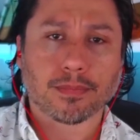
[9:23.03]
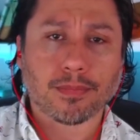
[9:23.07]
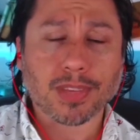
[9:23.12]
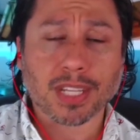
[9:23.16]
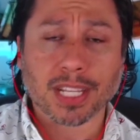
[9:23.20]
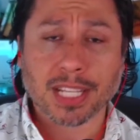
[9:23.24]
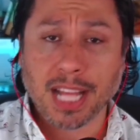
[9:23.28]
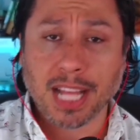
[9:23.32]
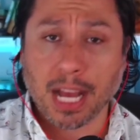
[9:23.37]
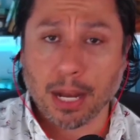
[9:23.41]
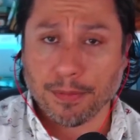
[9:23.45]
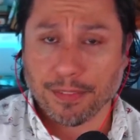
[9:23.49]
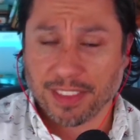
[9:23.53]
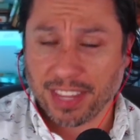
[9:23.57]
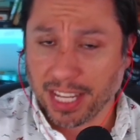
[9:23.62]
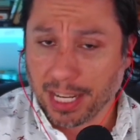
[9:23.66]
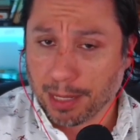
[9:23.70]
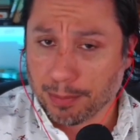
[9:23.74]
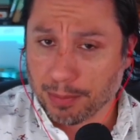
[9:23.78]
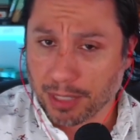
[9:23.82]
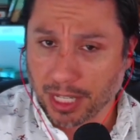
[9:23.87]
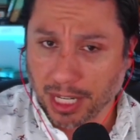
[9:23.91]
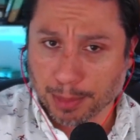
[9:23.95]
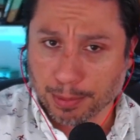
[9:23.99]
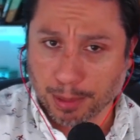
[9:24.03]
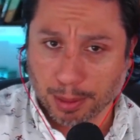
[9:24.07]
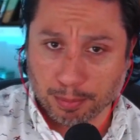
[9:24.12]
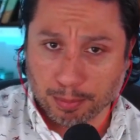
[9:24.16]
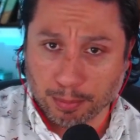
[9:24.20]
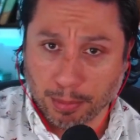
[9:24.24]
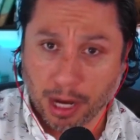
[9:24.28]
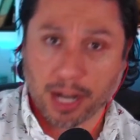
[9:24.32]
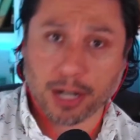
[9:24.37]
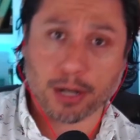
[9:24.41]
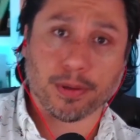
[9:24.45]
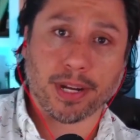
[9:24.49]
Now, if you think I'm talking about
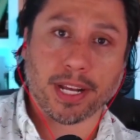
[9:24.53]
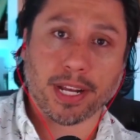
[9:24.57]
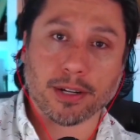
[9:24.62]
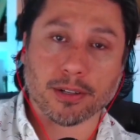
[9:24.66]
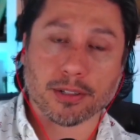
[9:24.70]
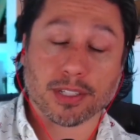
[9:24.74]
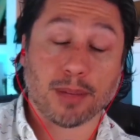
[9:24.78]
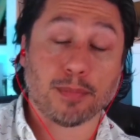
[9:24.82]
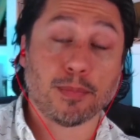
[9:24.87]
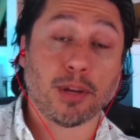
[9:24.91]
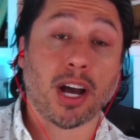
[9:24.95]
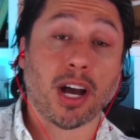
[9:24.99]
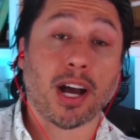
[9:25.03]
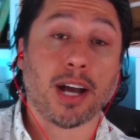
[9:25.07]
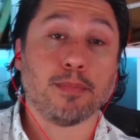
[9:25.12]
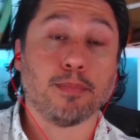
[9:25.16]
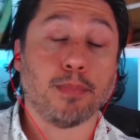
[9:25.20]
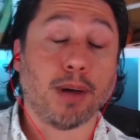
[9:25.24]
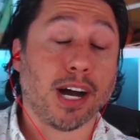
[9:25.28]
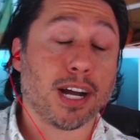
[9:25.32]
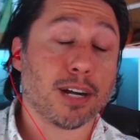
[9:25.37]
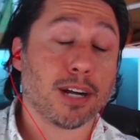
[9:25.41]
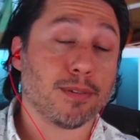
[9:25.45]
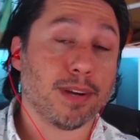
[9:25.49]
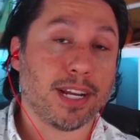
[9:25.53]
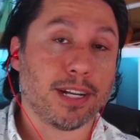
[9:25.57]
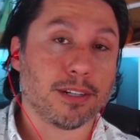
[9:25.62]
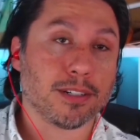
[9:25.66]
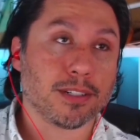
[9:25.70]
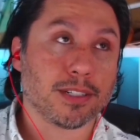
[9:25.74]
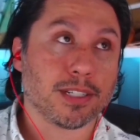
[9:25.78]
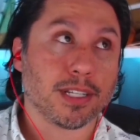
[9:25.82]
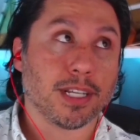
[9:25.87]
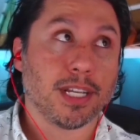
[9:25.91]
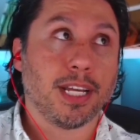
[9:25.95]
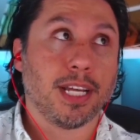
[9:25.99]
moderators, I'm not.
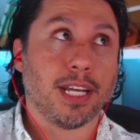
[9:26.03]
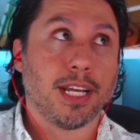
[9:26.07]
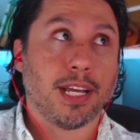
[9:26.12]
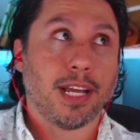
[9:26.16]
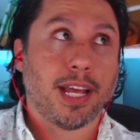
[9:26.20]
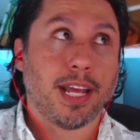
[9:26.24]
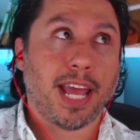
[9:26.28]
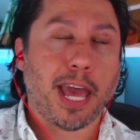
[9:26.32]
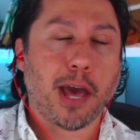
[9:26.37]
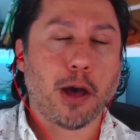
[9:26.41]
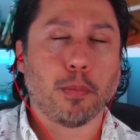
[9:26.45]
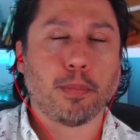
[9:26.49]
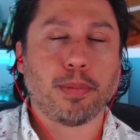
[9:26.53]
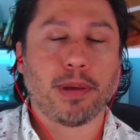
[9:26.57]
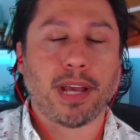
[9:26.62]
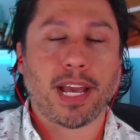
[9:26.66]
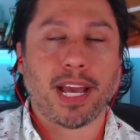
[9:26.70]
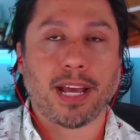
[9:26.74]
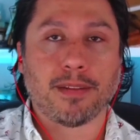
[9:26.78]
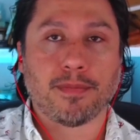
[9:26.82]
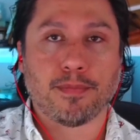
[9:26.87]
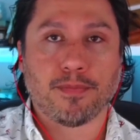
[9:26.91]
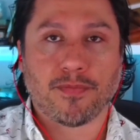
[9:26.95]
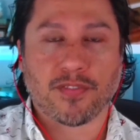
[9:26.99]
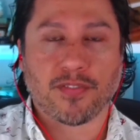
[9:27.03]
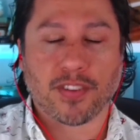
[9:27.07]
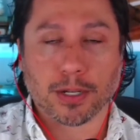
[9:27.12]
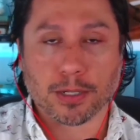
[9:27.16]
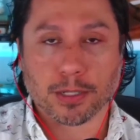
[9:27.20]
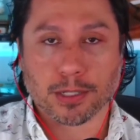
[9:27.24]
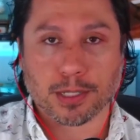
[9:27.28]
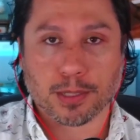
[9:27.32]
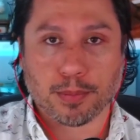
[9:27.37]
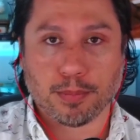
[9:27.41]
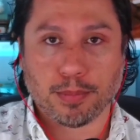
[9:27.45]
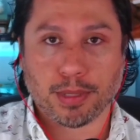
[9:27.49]
Moderators help at
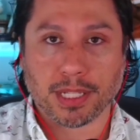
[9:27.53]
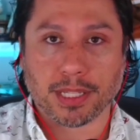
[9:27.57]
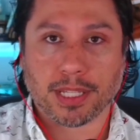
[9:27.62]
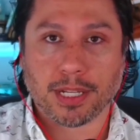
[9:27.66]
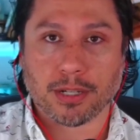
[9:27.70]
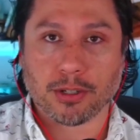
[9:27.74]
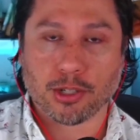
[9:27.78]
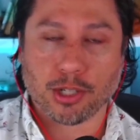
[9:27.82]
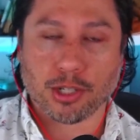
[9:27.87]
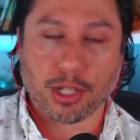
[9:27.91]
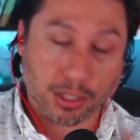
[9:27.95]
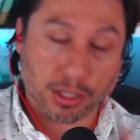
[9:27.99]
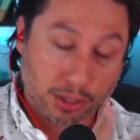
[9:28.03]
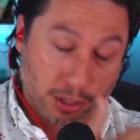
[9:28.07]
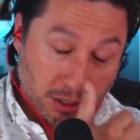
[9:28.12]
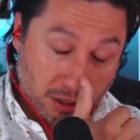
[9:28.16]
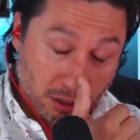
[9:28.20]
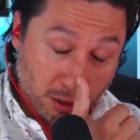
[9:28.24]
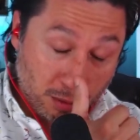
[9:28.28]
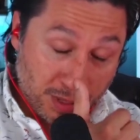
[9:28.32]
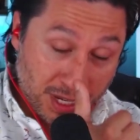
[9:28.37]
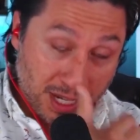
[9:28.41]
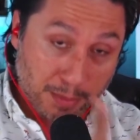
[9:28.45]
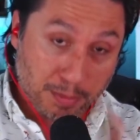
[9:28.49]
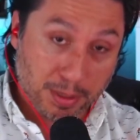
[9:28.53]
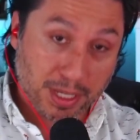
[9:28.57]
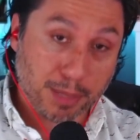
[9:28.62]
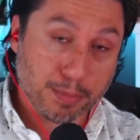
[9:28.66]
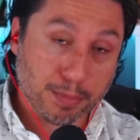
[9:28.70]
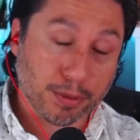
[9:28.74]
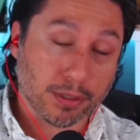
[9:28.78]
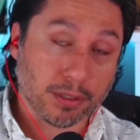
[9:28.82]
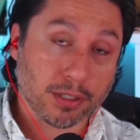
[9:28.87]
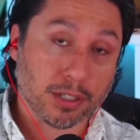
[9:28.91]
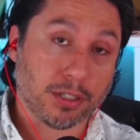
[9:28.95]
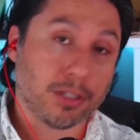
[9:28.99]
first, but there's just too many
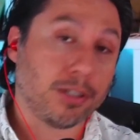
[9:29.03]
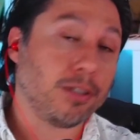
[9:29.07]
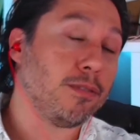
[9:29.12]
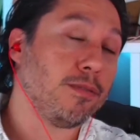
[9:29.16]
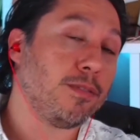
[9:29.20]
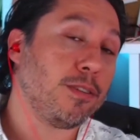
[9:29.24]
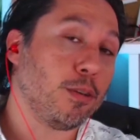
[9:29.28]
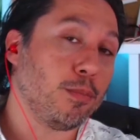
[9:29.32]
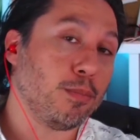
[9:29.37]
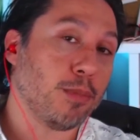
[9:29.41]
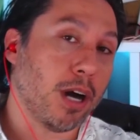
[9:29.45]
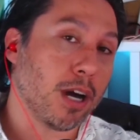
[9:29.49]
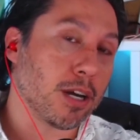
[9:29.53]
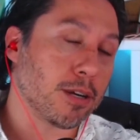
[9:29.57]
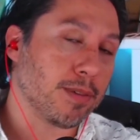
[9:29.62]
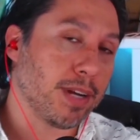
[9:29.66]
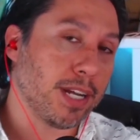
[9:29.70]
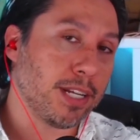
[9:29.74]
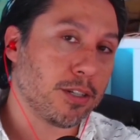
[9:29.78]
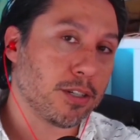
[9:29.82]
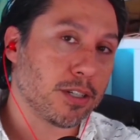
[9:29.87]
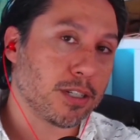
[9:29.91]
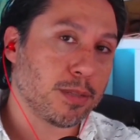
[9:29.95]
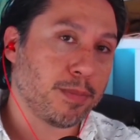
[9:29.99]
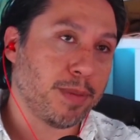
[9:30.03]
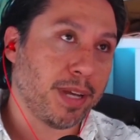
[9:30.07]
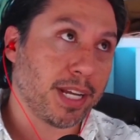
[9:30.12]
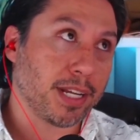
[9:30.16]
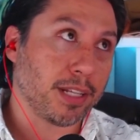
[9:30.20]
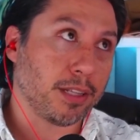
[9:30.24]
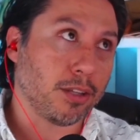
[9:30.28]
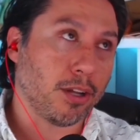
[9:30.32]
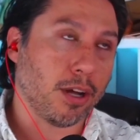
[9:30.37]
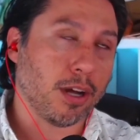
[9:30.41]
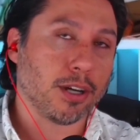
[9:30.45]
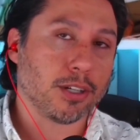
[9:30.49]
people to too few moderators to make a
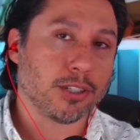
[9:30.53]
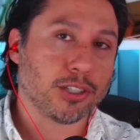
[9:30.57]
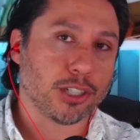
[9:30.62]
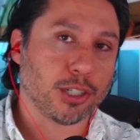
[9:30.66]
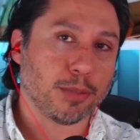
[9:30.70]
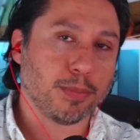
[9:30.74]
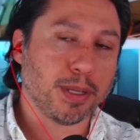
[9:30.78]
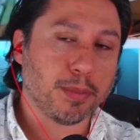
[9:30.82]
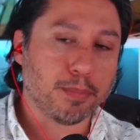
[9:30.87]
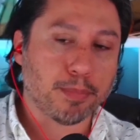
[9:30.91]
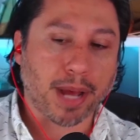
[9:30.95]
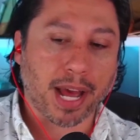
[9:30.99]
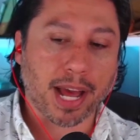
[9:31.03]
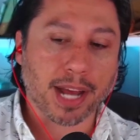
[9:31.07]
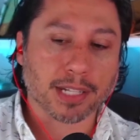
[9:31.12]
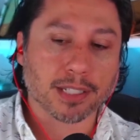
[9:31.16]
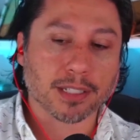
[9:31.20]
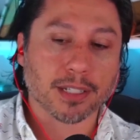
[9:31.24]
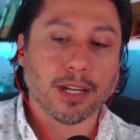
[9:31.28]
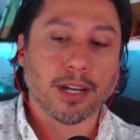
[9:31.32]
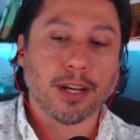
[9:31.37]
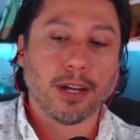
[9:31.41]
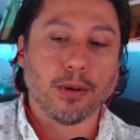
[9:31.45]
long-term impact.